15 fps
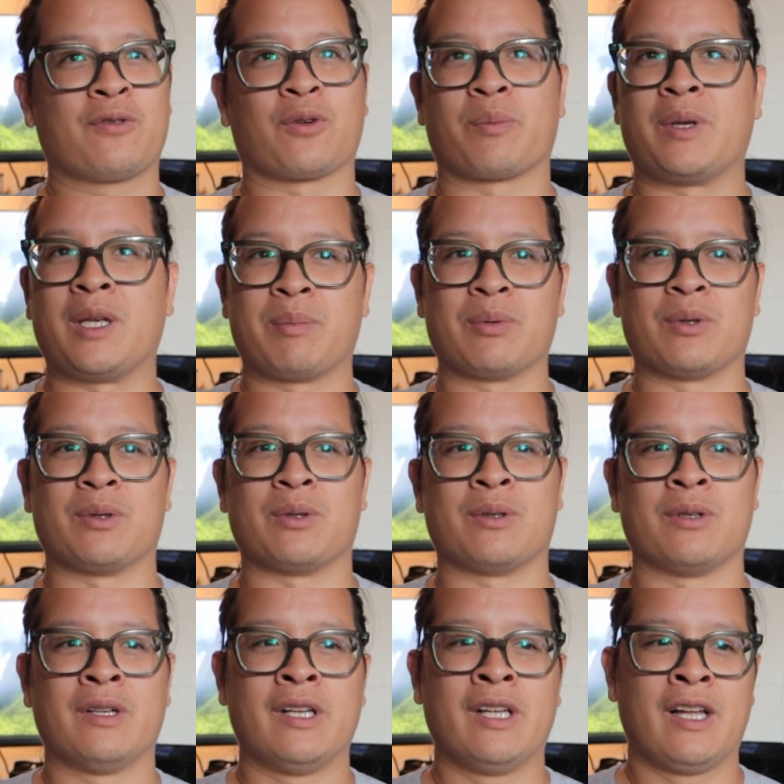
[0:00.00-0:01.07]
for
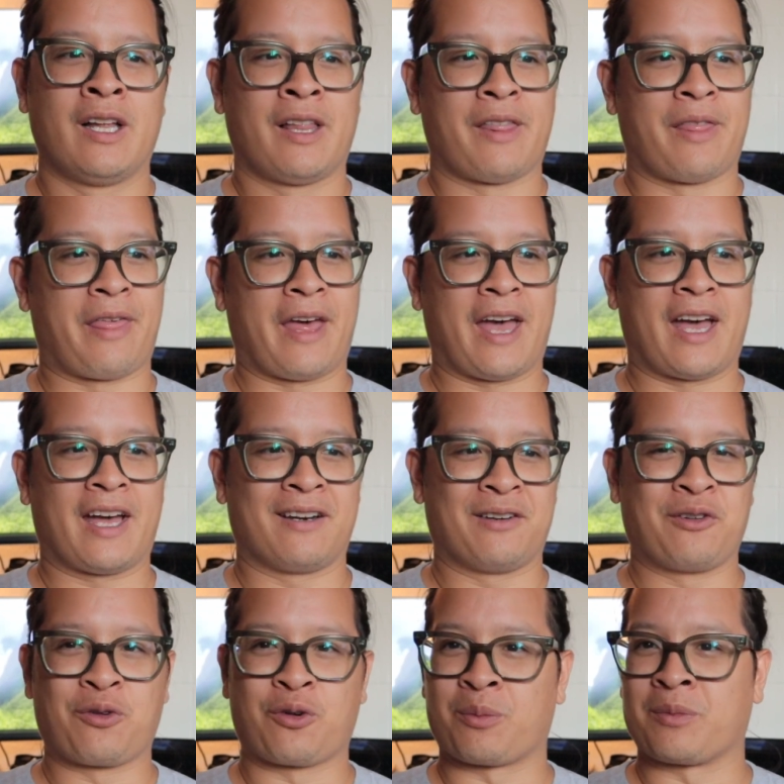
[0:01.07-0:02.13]
people that
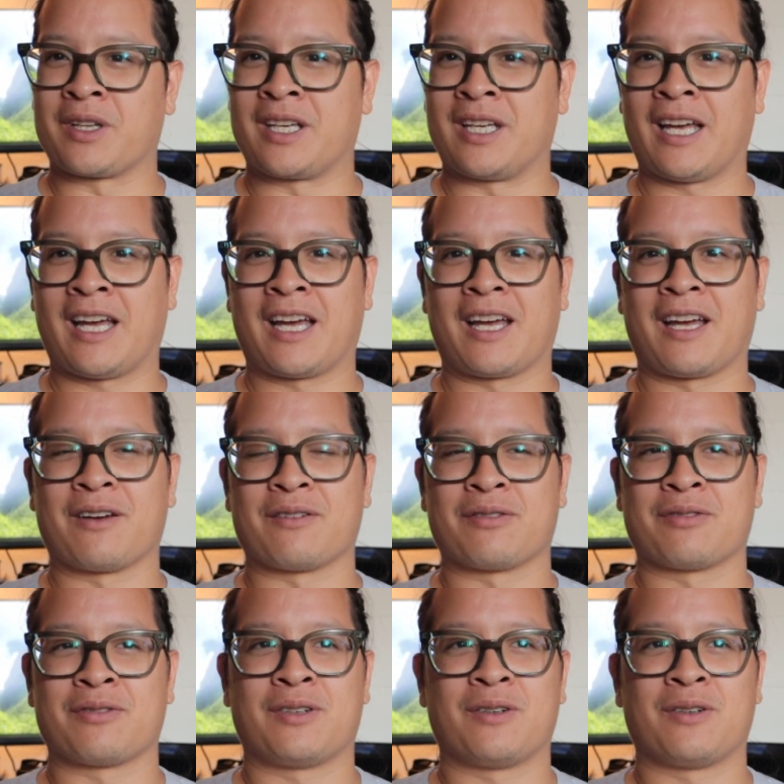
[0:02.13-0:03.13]
normally have